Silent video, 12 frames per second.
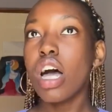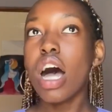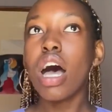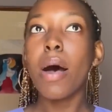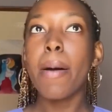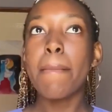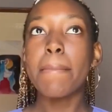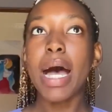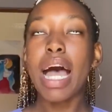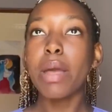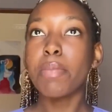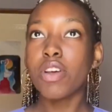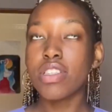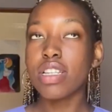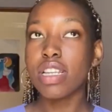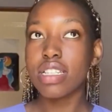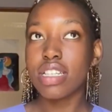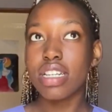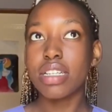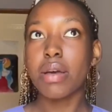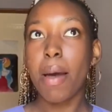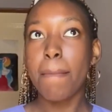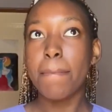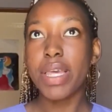I personally did
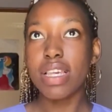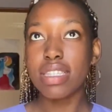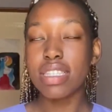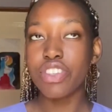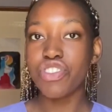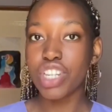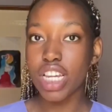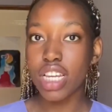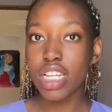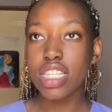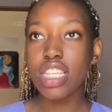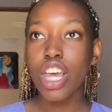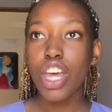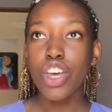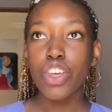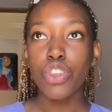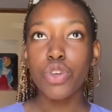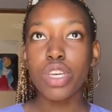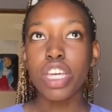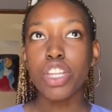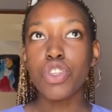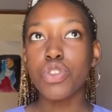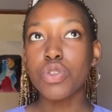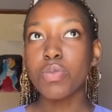BSc Genetics. You can
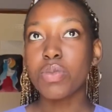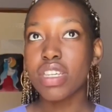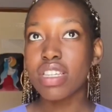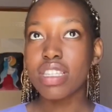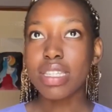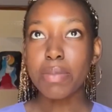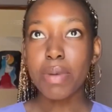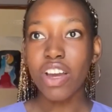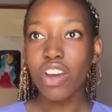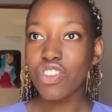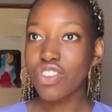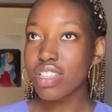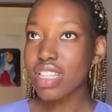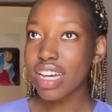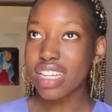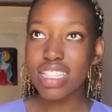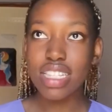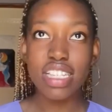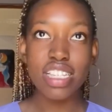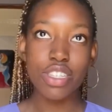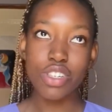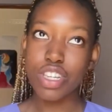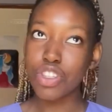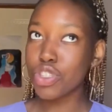do BSc Biological Sciences, you
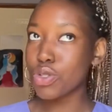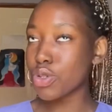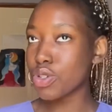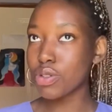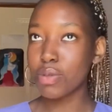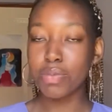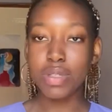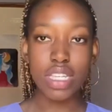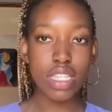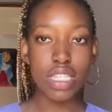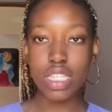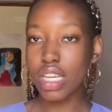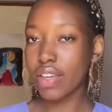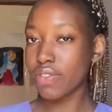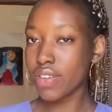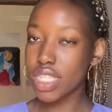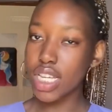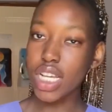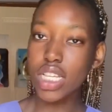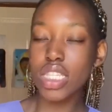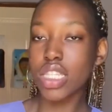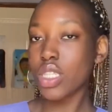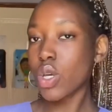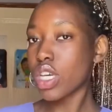can do BSc Physics,
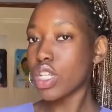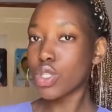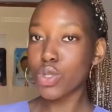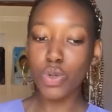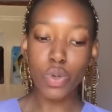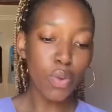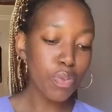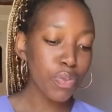you can do